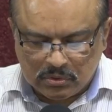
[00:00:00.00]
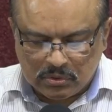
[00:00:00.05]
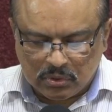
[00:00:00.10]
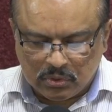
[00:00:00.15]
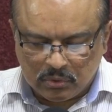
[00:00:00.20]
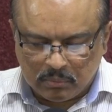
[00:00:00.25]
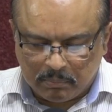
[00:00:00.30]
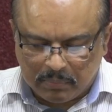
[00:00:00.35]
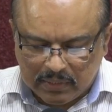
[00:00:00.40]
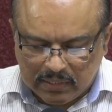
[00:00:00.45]

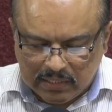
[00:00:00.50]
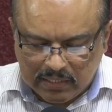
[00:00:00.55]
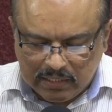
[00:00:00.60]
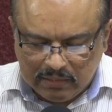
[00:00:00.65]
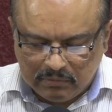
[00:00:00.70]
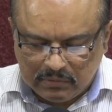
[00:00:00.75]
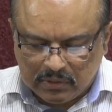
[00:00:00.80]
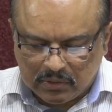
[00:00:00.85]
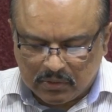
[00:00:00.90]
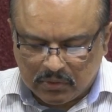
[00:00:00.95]
who
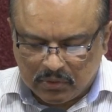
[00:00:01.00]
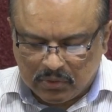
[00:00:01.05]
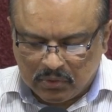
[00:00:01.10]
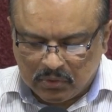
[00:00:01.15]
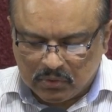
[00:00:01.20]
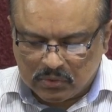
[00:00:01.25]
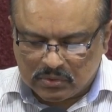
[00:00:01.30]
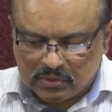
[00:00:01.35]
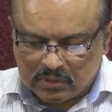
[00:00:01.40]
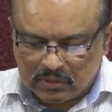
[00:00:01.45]
believe the good
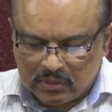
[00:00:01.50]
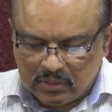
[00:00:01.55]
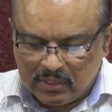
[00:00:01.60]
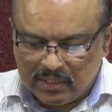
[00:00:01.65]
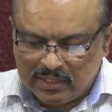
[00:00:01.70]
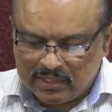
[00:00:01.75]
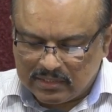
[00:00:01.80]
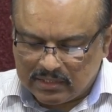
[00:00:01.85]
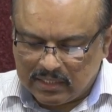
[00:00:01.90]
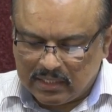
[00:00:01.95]
news
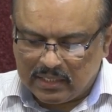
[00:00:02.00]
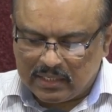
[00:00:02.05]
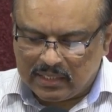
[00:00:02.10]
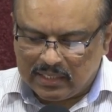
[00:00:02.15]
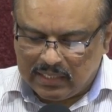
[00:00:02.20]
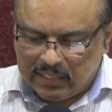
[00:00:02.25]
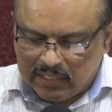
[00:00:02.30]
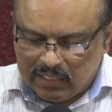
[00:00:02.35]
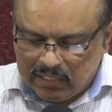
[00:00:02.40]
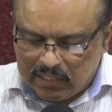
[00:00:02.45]
share
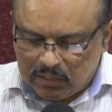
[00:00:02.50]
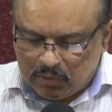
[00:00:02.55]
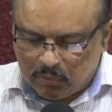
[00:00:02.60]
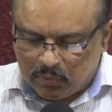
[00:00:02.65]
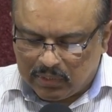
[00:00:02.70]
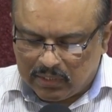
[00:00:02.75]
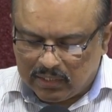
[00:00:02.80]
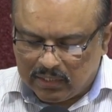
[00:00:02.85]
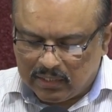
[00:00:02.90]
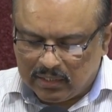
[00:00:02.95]

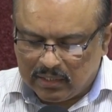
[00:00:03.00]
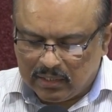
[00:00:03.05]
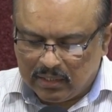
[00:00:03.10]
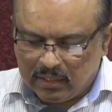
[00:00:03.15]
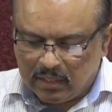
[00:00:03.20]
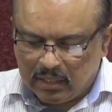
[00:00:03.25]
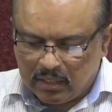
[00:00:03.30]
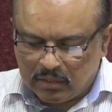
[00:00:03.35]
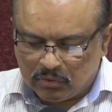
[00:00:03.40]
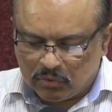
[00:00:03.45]

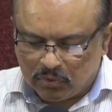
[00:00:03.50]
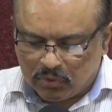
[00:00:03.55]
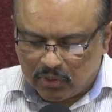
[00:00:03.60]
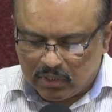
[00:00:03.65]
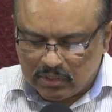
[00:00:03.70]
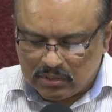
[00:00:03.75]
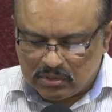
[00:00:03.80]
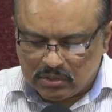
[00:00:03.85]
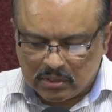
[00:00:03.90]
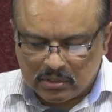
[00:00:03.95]
equally in the
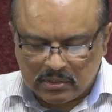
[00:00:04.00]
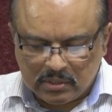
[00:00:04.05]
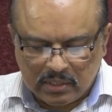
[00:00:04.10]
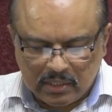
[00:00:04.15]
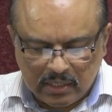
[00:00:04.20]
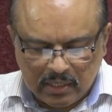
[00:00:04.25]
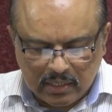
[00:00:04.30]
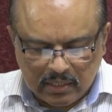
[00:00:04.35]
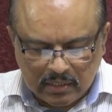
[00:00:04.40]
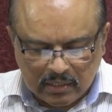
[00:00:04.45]
riches
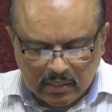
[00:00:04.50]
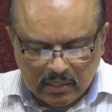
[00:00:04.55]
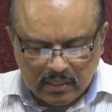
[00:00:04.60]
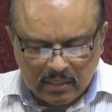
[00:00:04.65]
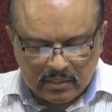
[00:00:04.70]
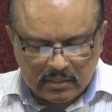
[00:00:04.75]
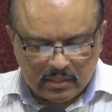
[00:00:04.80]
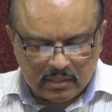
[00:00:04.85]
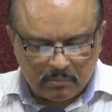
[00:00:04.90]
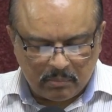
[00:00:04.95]

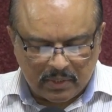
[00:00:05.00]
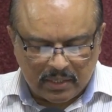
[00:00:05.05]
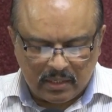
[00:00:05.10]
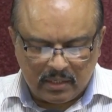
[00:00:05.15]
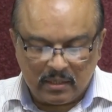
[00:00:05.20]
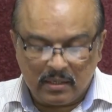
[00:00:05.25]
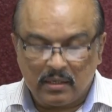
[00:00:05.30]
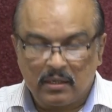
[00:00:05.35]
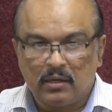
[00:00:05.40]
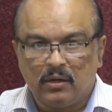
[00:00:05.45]
inherited by
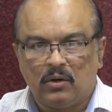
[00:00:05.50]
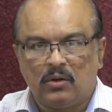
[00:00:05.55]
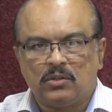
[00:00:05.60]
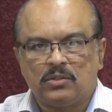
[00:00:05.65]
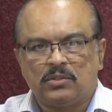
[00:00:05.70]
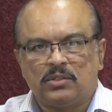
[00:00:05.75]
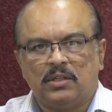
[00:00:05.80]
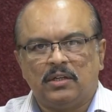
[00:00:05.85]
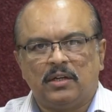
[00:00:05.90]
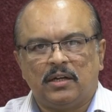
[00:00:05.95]

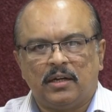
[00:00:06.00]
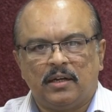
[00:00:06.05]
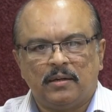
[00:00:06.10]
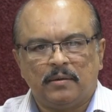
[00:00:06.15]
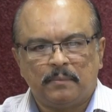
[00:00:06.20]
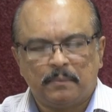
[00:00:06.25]
God's children.